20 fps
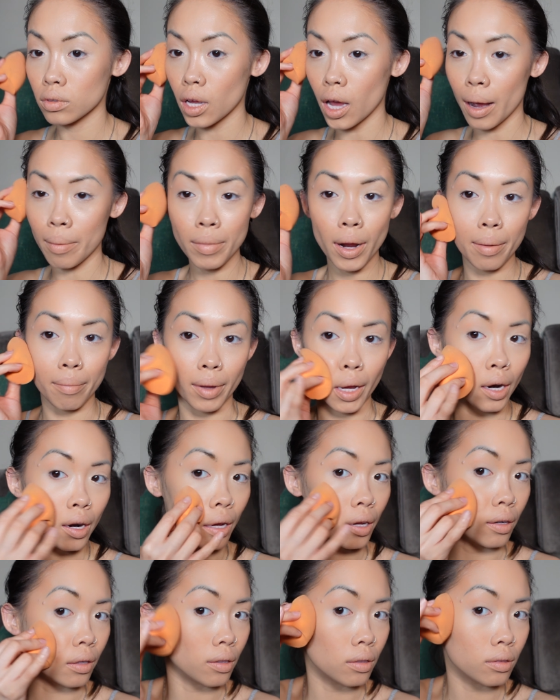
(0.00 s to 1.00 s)
I'm not mad
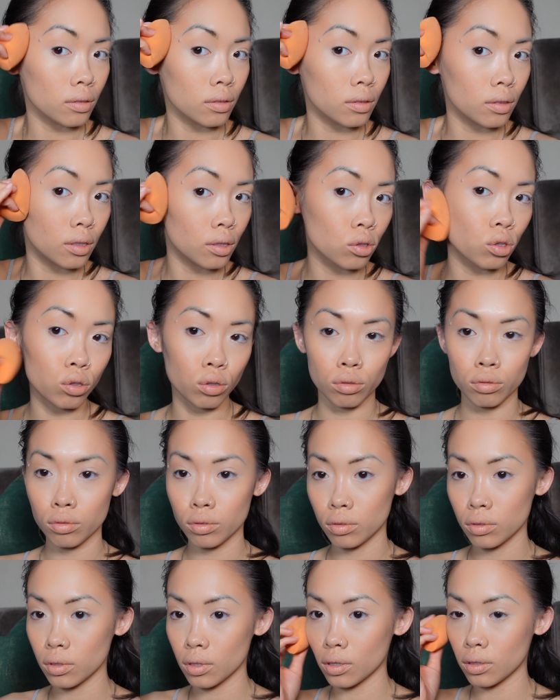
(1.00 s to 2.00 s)
at it. It's cool.
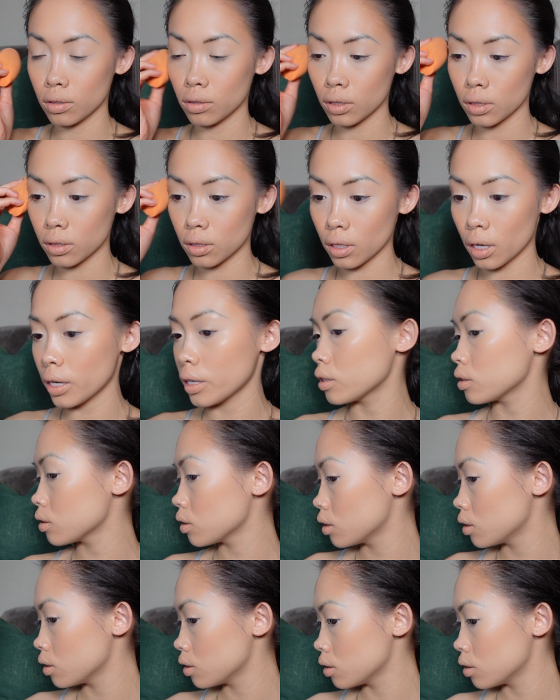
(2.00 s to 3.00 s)
It's like
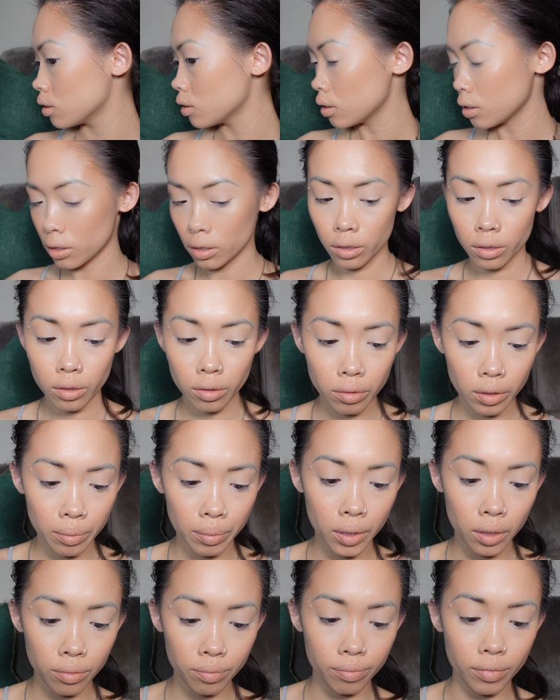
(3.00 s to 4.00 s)
you know what I
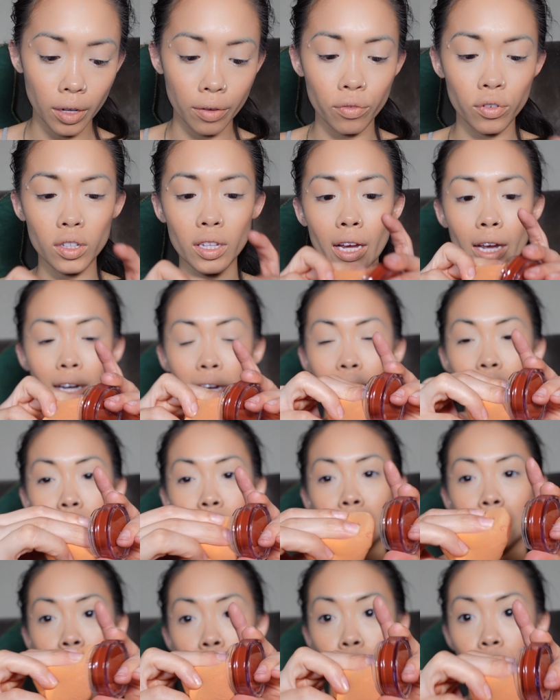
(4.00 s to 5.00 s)
mean? I feel like I
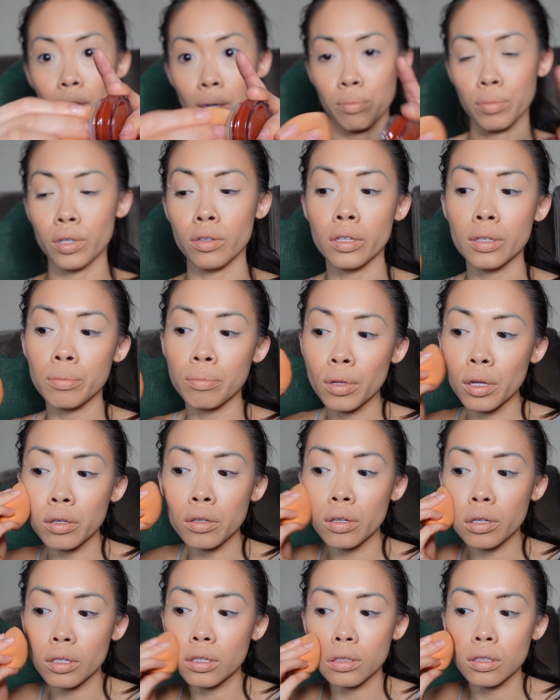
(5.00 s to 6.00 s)
gotta dip my beauty
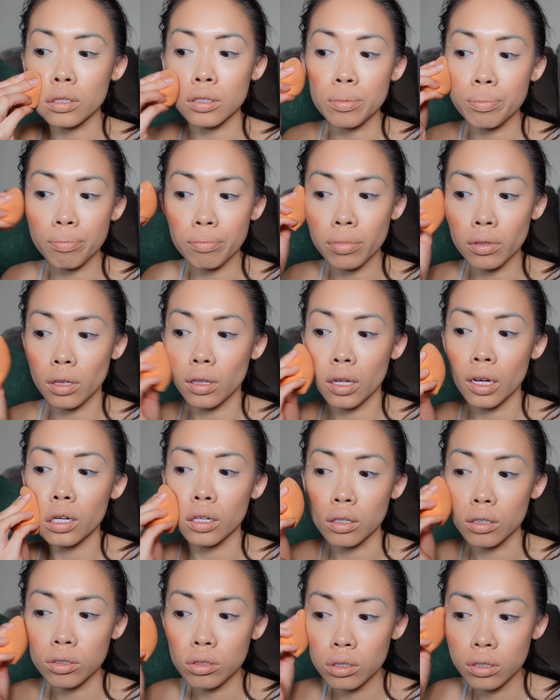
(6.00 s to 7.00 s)
blender in this
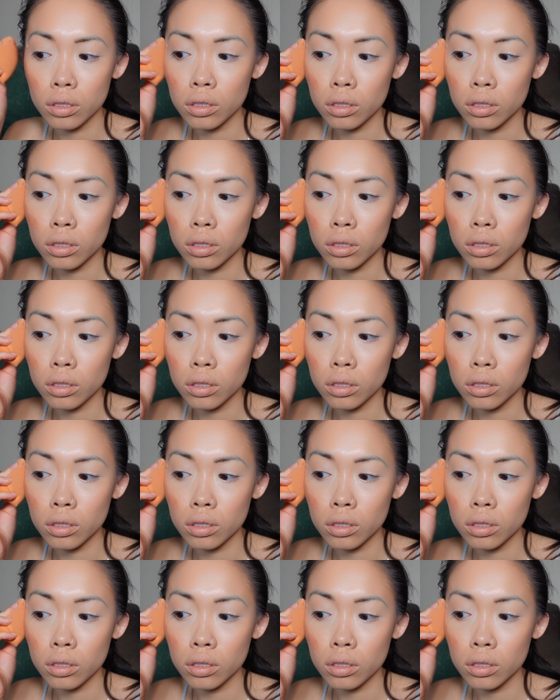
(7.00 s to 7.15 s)
blush.